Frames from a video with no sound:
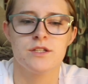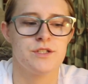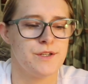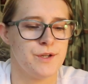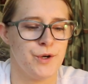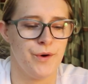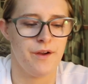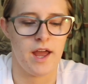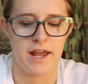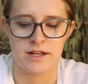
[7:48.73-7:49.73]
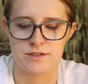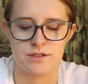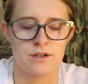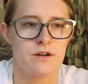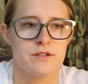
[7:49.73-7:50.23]
to
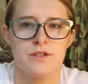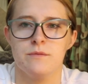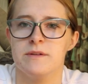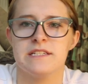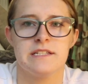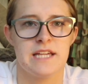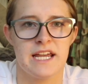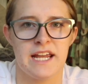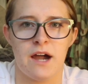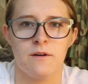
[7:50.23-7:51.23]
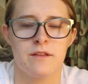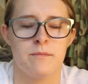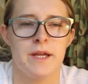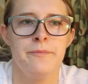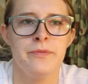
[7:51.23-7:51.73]
answer or too busy to hang out
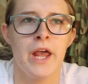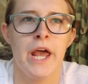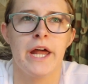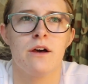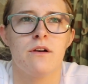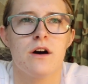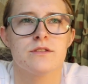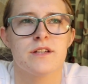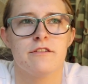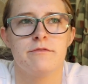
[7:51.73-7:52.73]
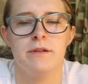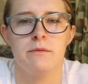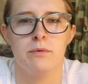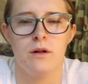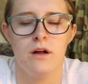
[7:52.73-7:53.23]
with me. And I would also have
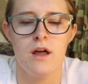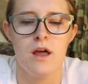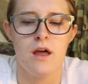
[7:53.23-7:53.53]
people